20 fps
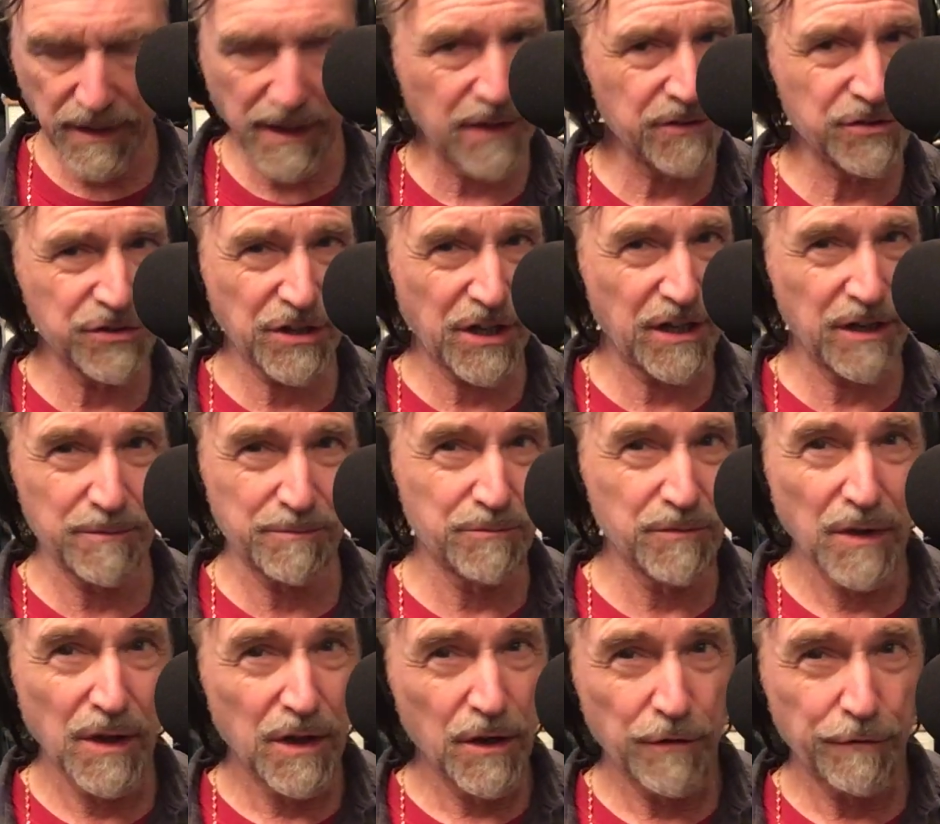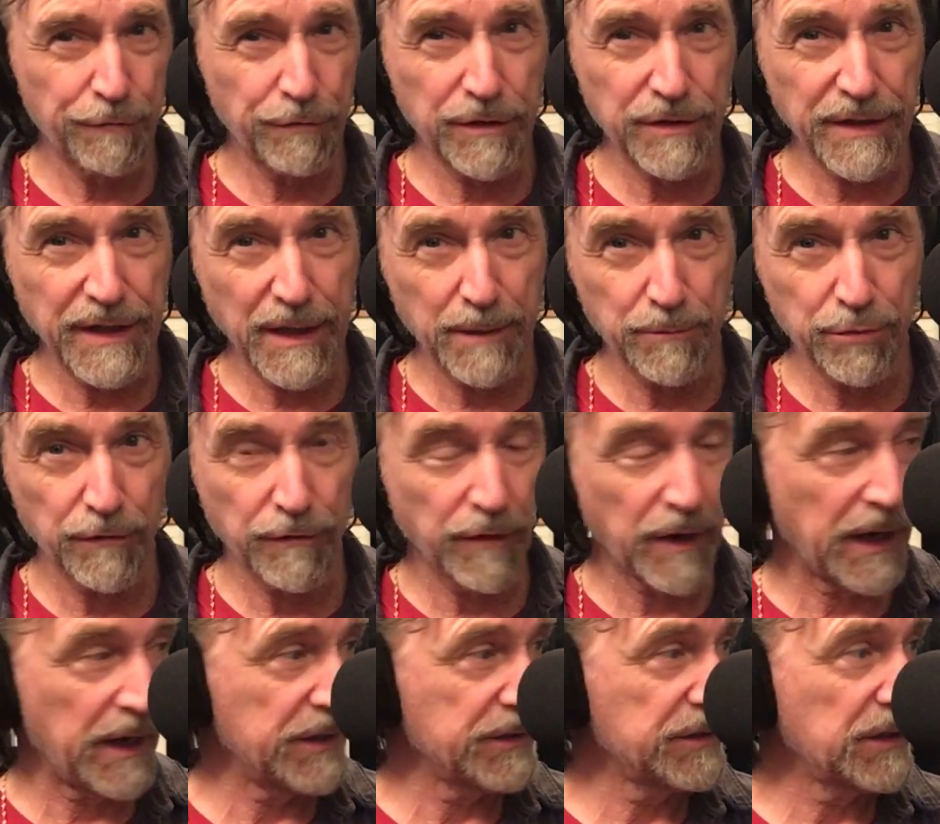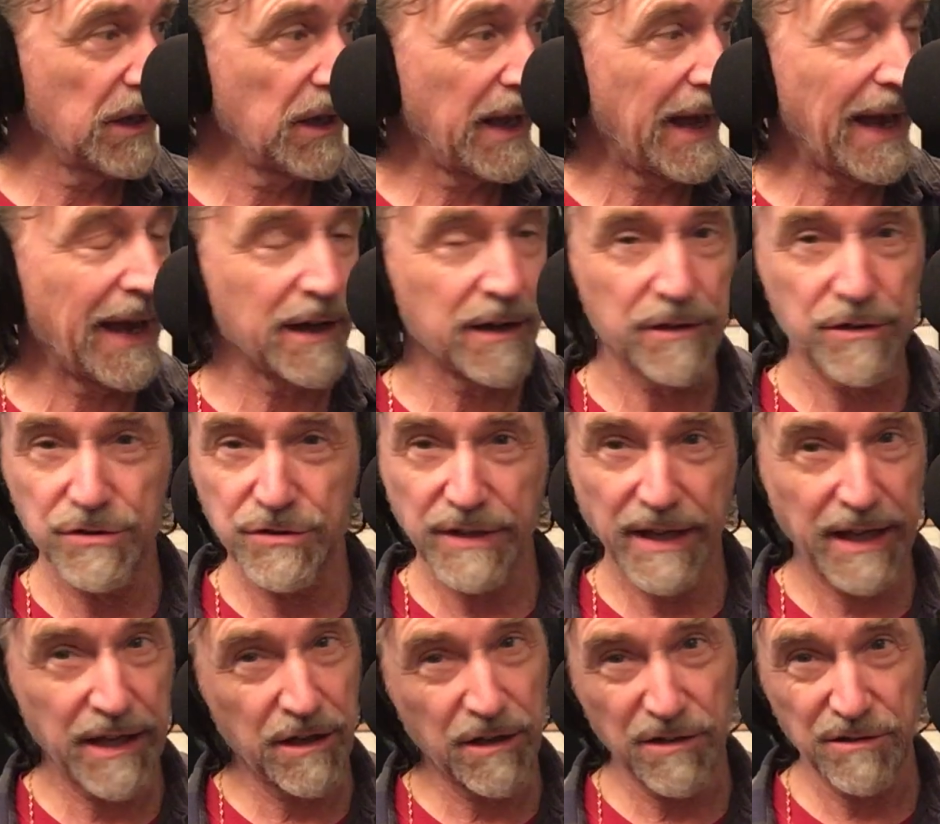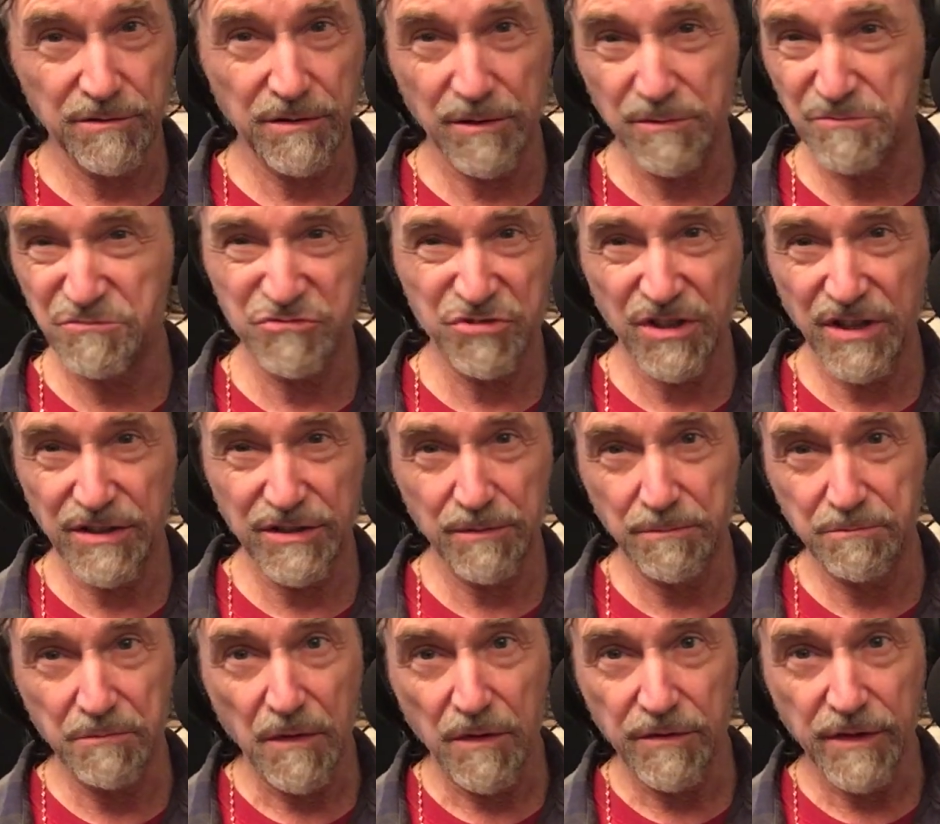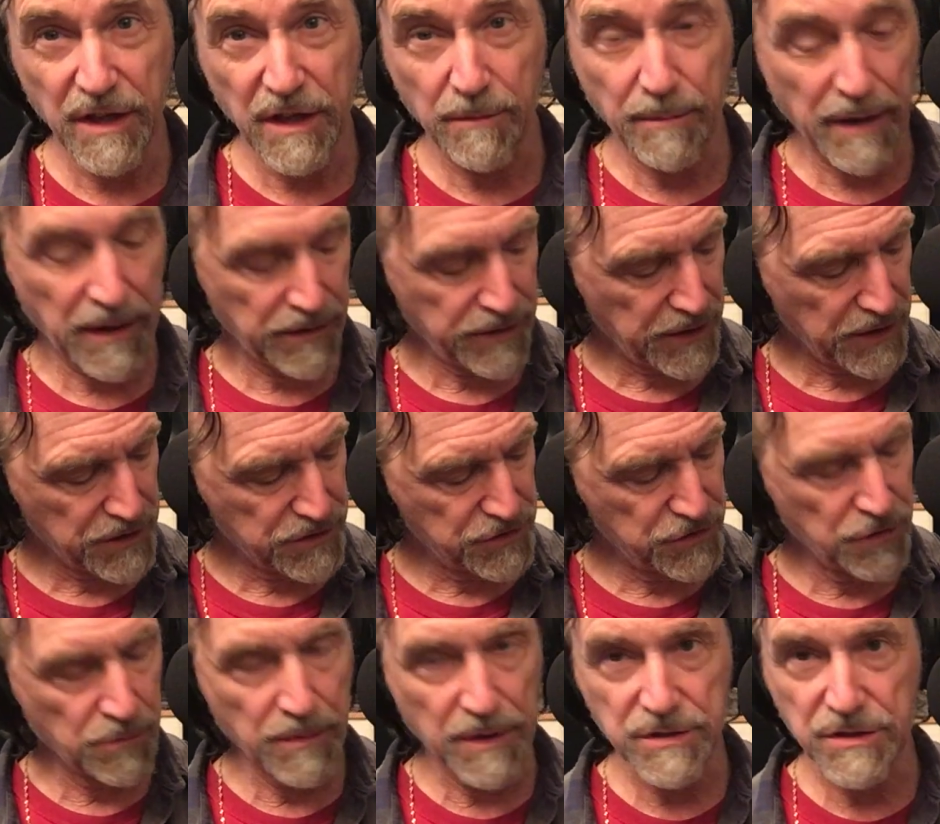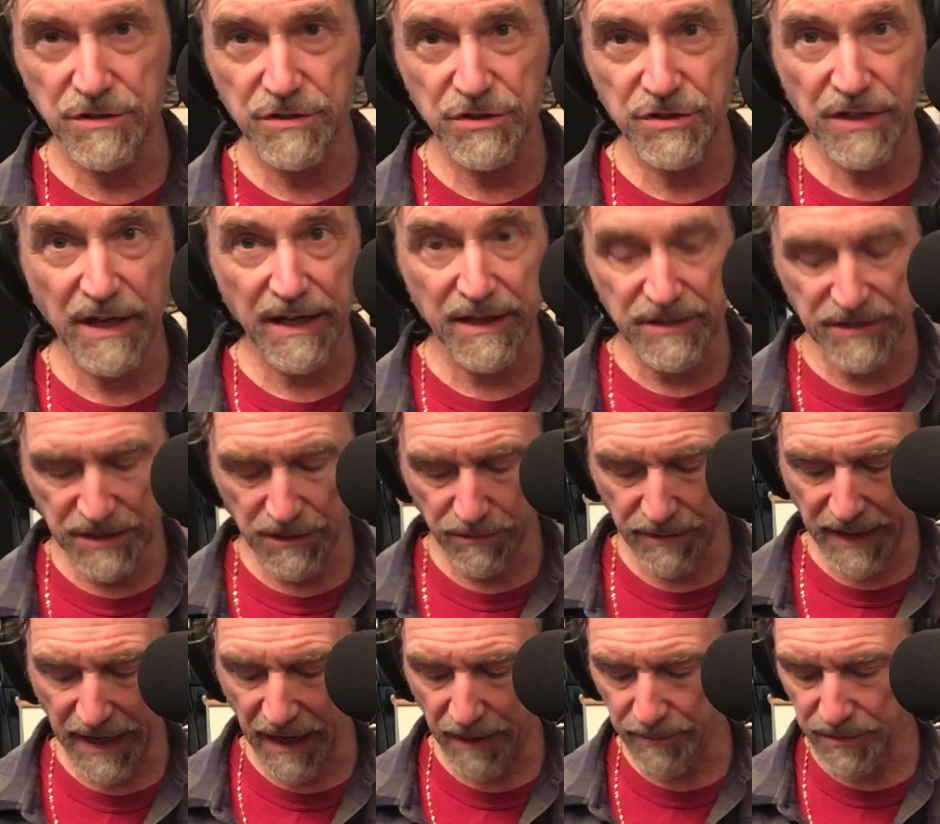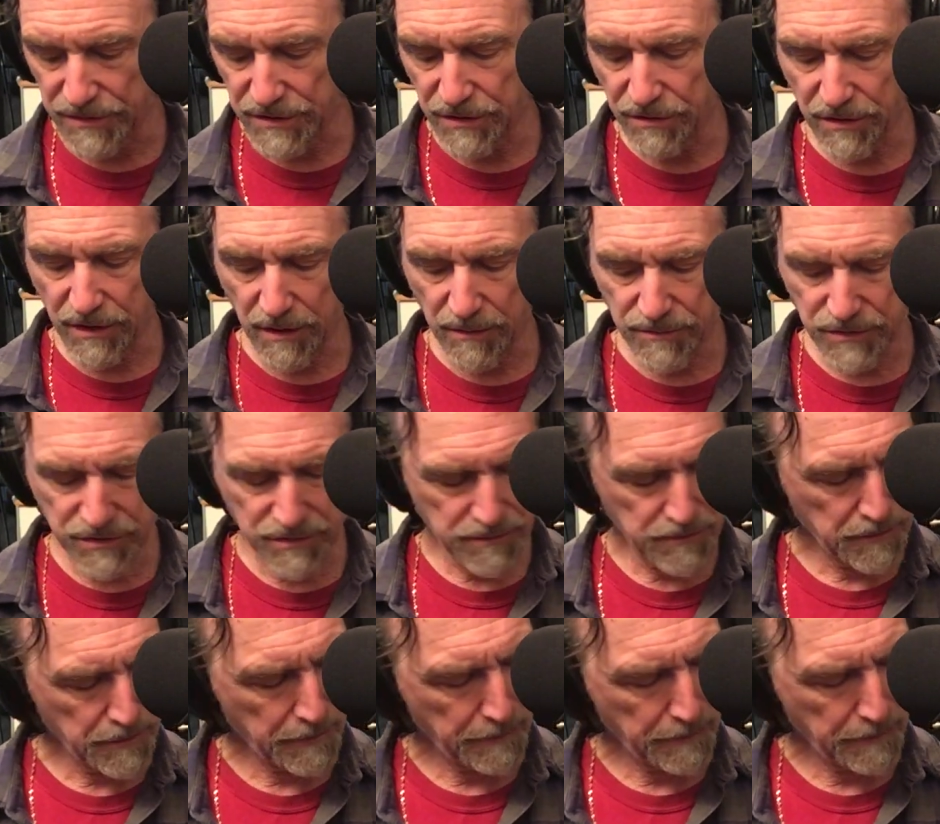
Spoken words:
Okay, I'll just kind of freely improvise out of the scale. I'm trying not to think about things too much and just kind of see what happens. Here it comes.